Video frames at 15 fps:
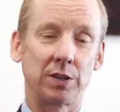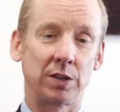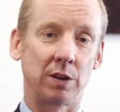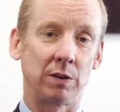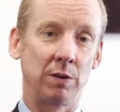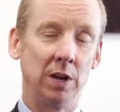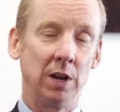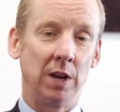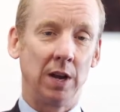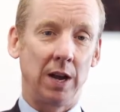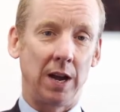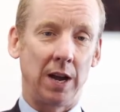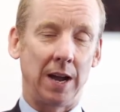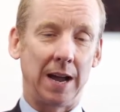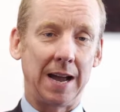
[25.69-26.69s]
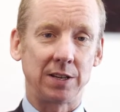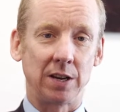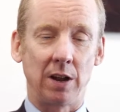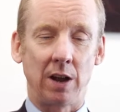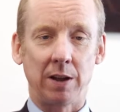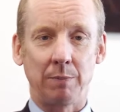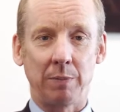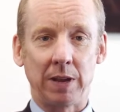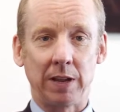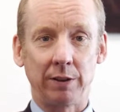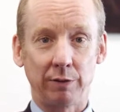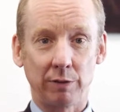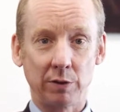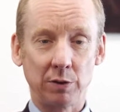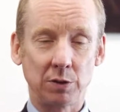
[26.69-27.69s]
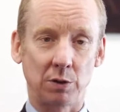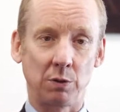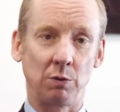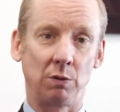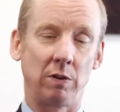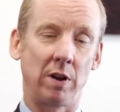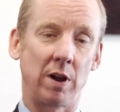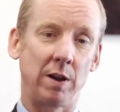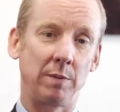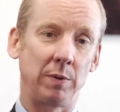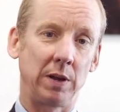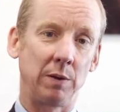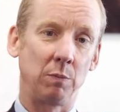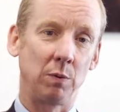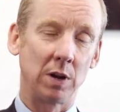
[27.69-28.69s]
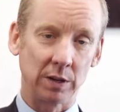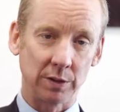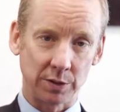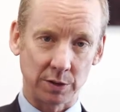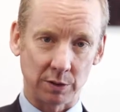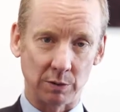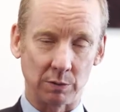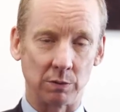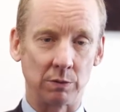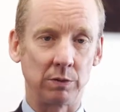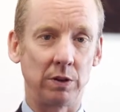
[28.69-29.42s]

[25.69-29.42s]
So as an IB through school or an IB World School,